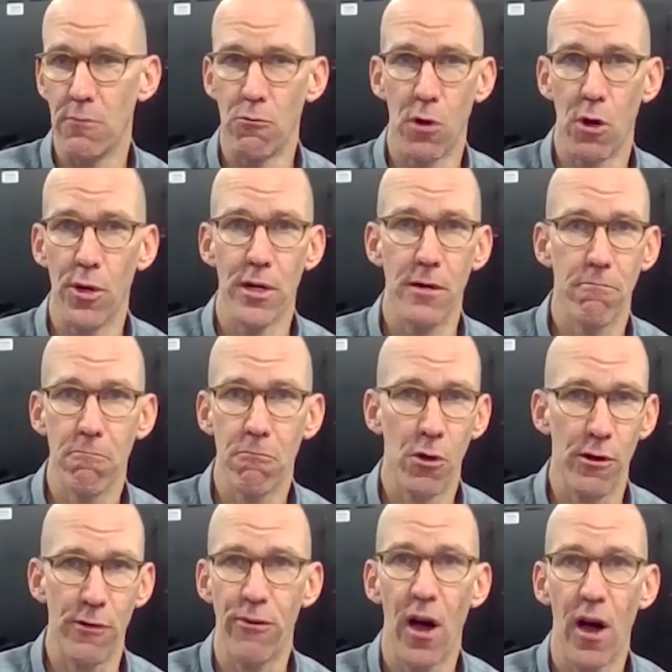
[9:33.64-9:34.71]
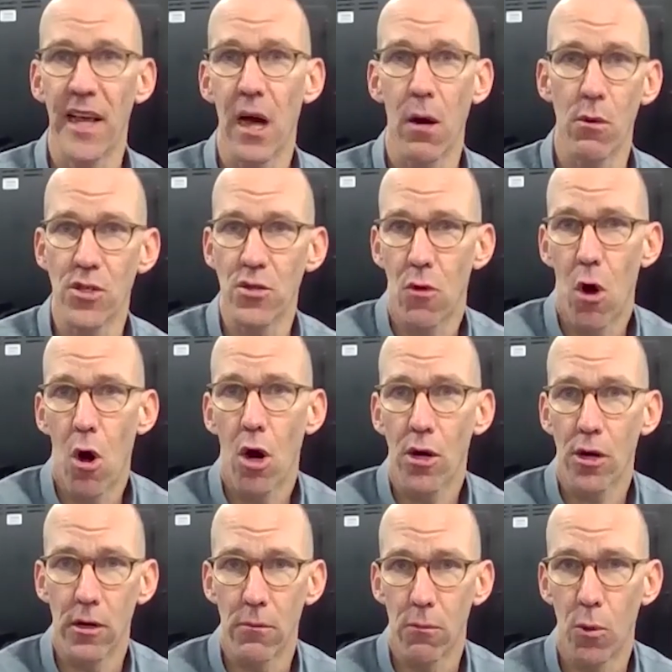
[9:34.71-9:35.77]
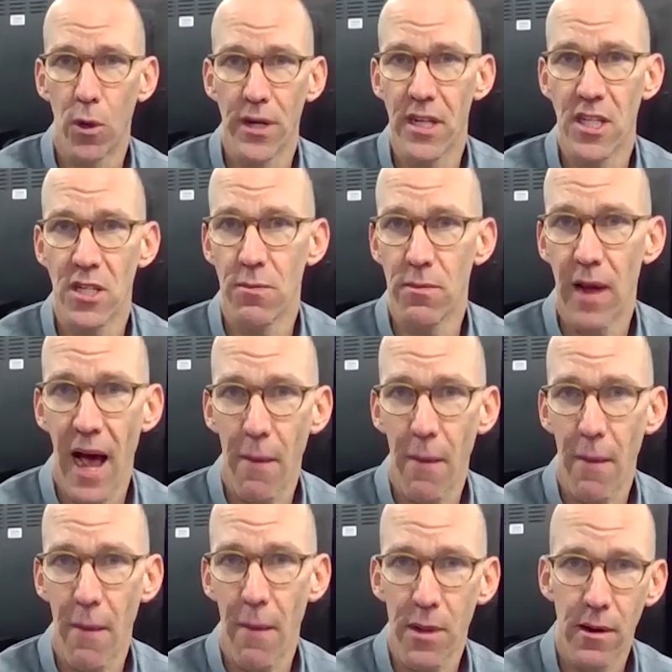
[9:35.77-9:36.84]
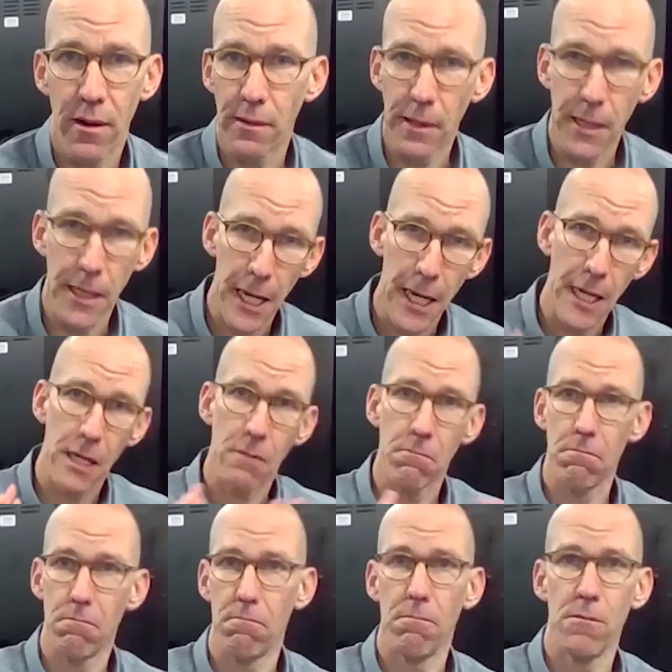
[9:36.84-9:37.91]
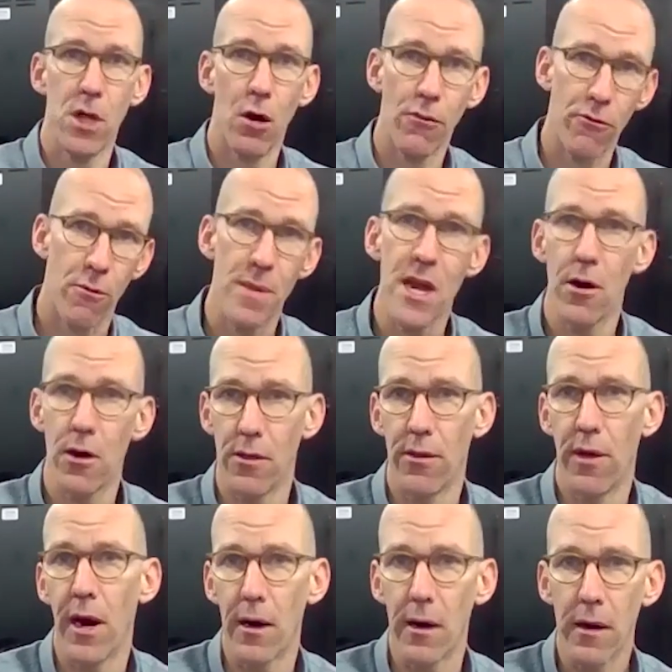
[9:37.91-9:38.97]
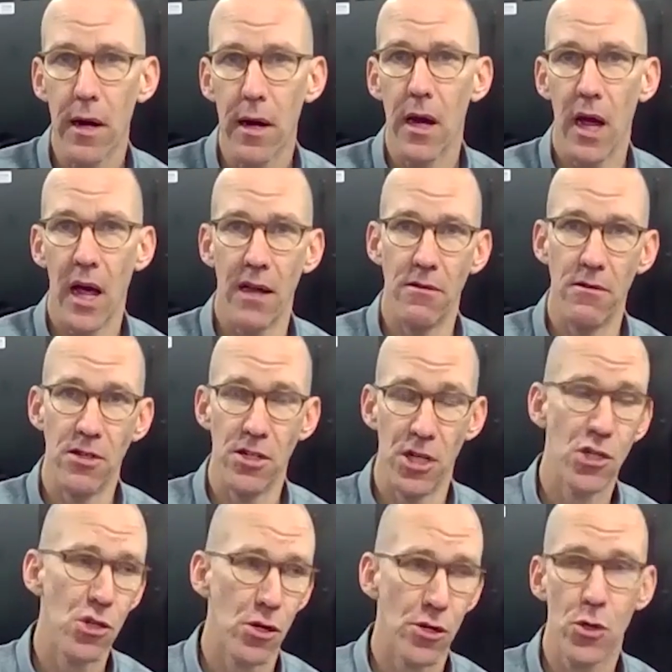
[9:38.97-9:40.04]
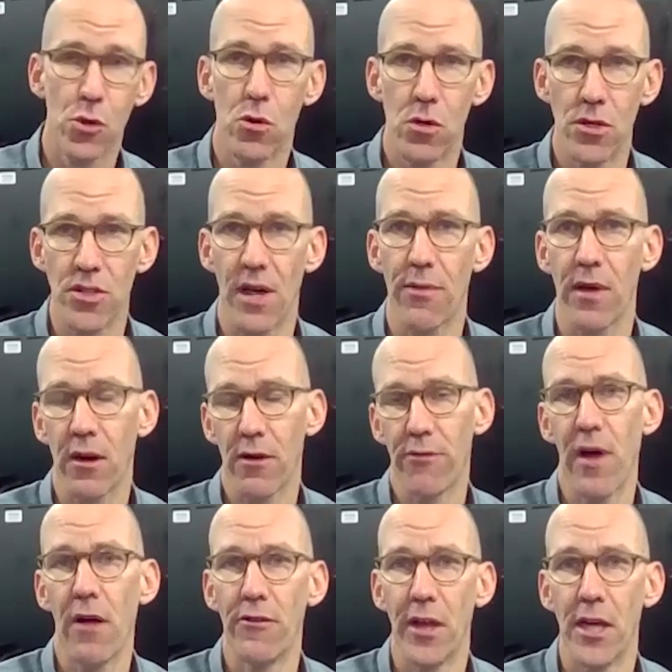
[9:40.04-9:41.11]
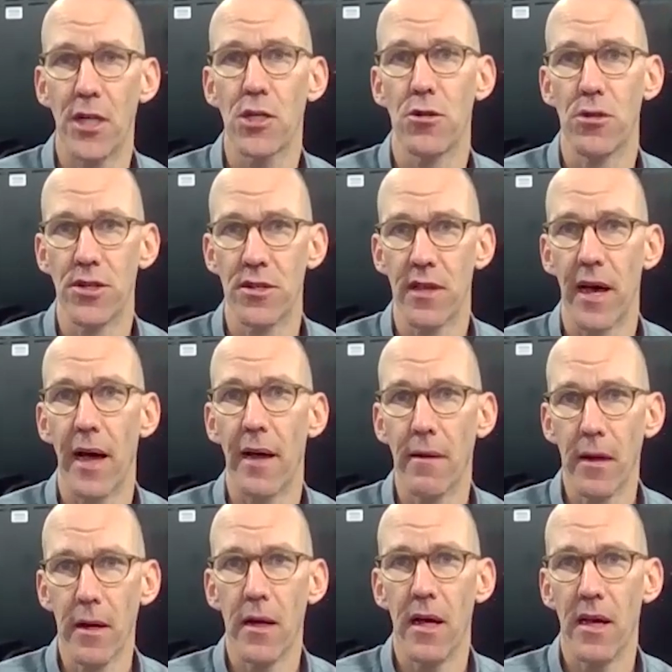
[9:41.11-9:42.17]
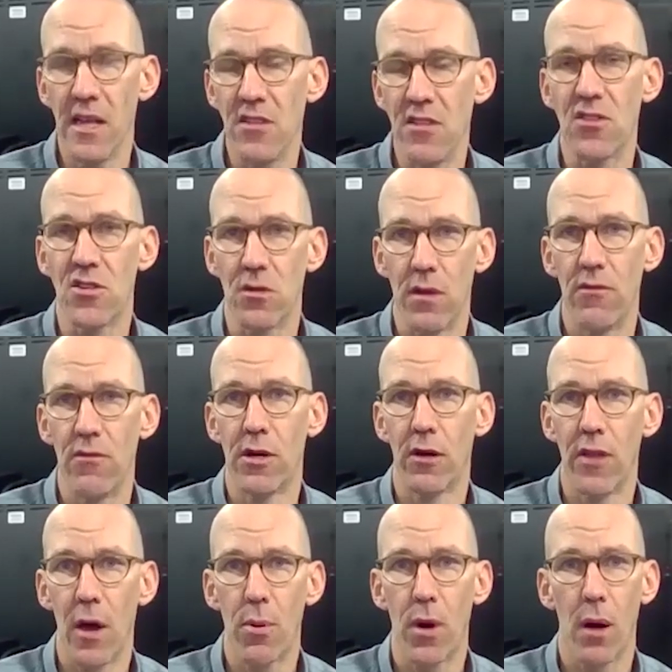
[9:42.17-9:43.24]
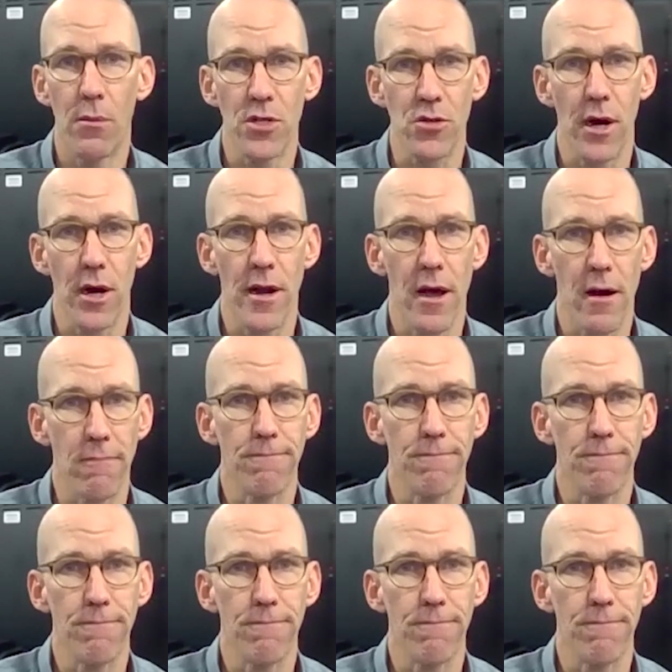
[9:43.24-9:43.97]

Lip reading: really finding out what's wrong or what needs to happen, and getting from here to there. And digital tools, I think, are foundational to that, and Eaton's delivering on that promise right now.